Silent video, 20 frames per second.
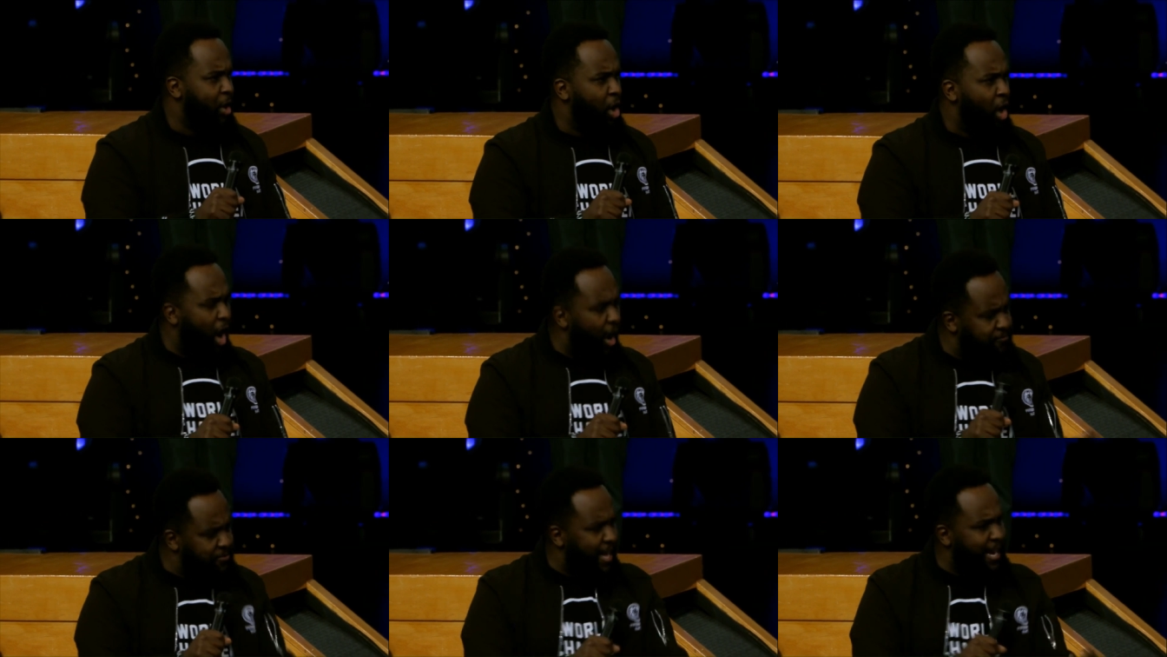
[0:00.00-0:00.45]

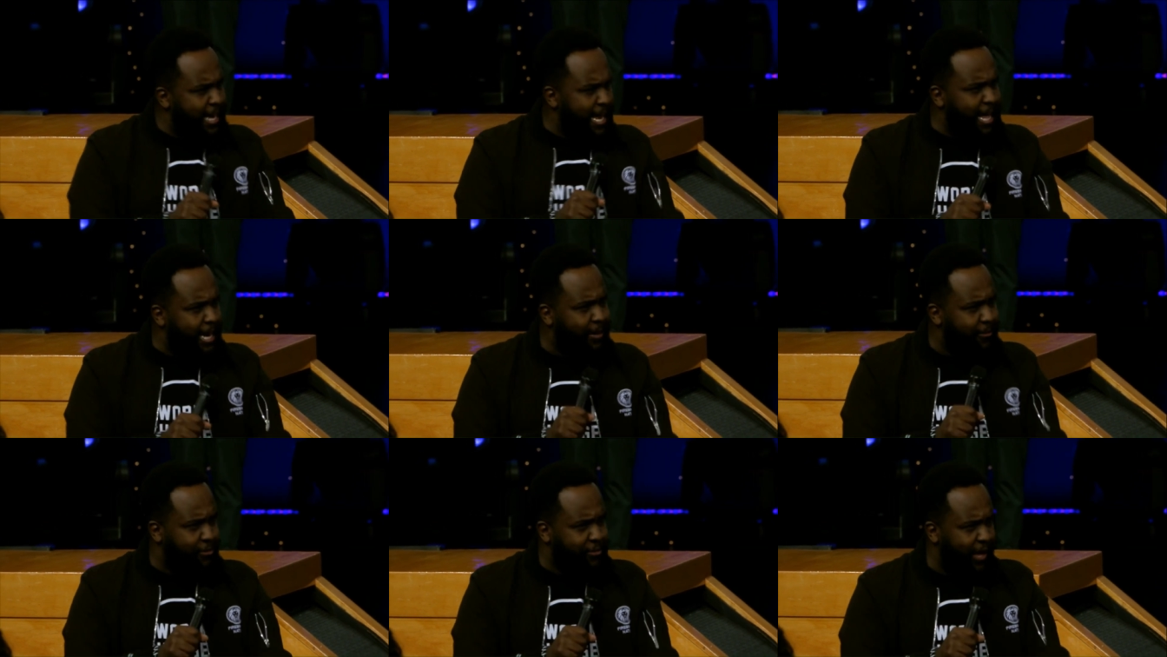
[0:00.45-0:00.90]
of the
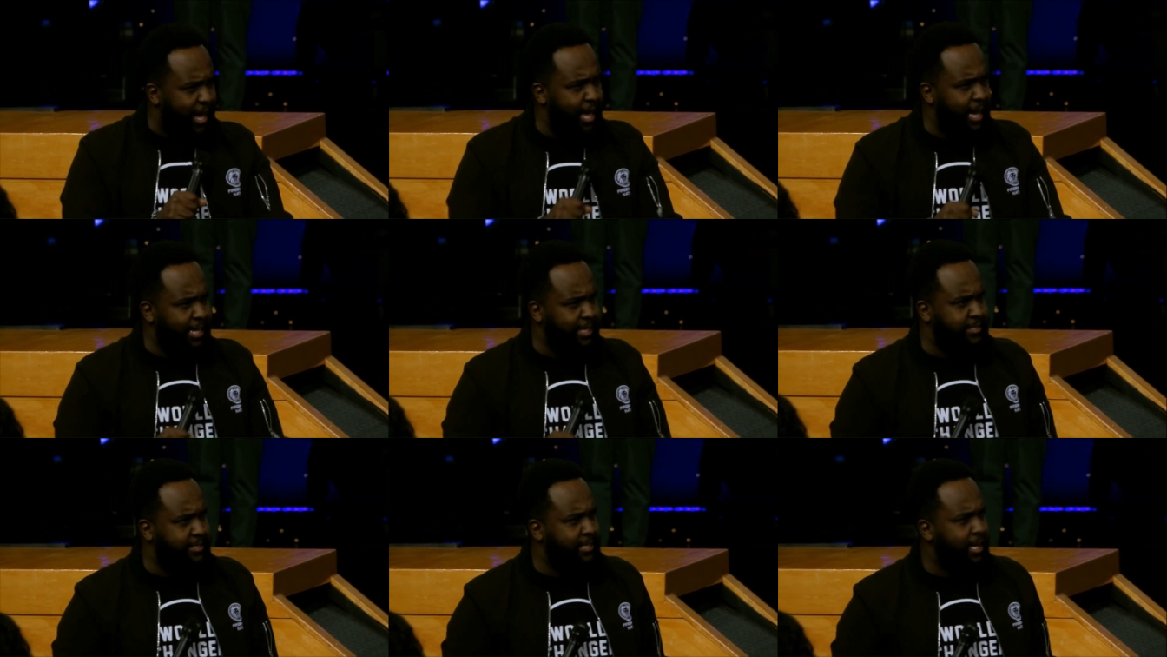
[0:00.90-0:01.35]
little
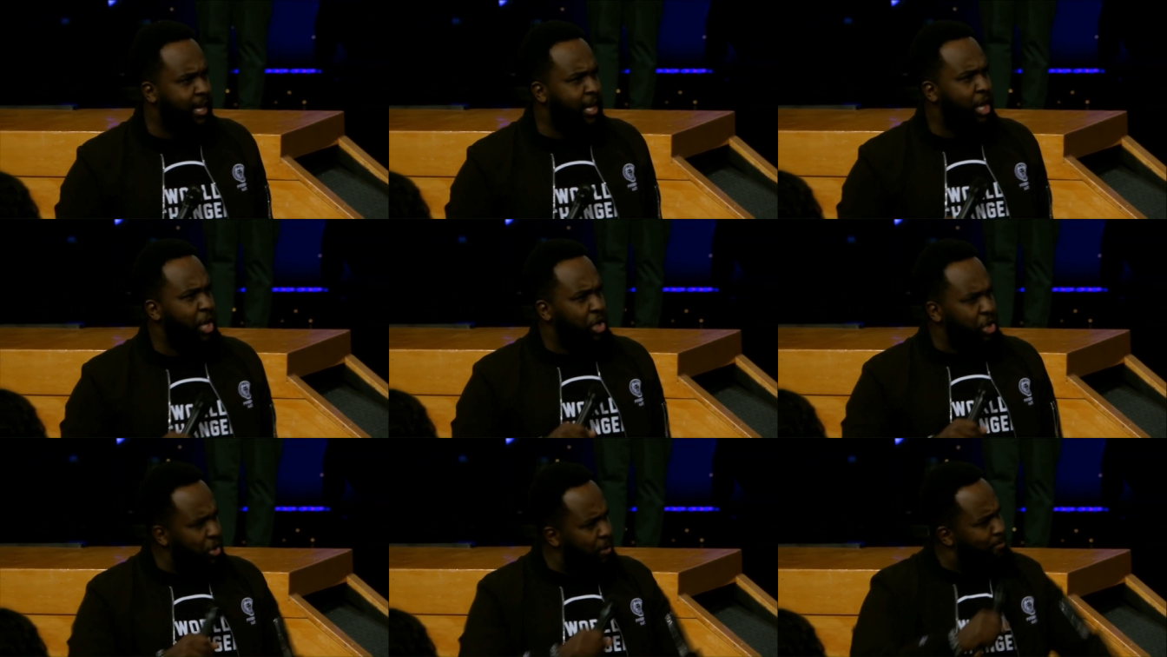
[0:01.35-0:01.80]
things.
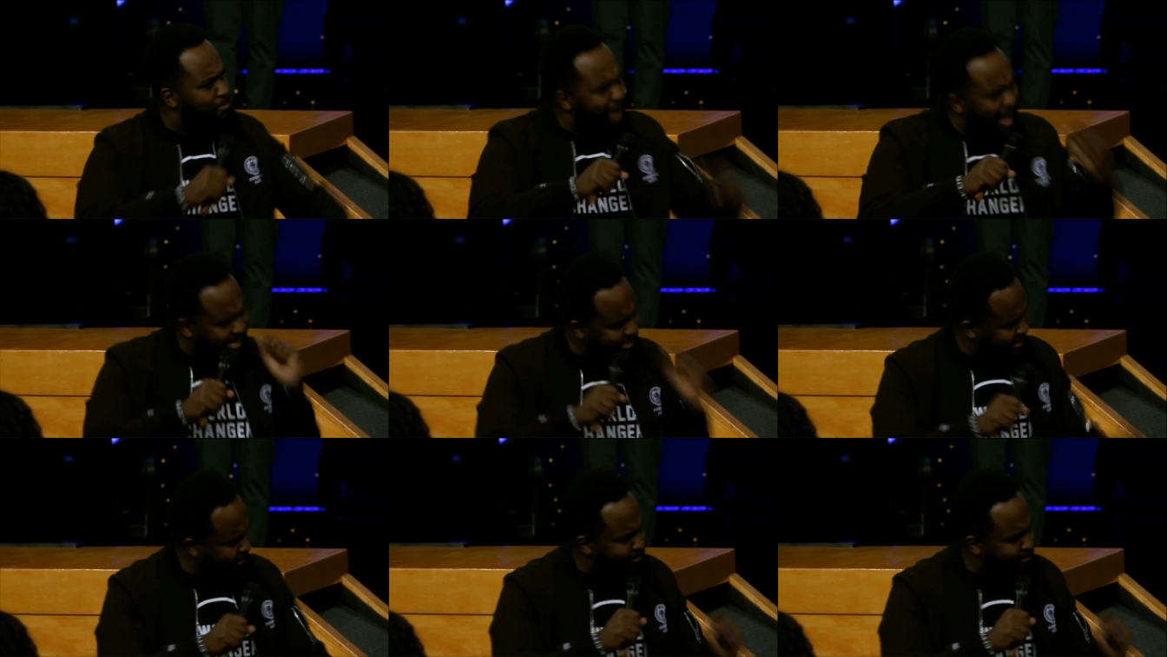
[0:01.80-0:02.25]
You must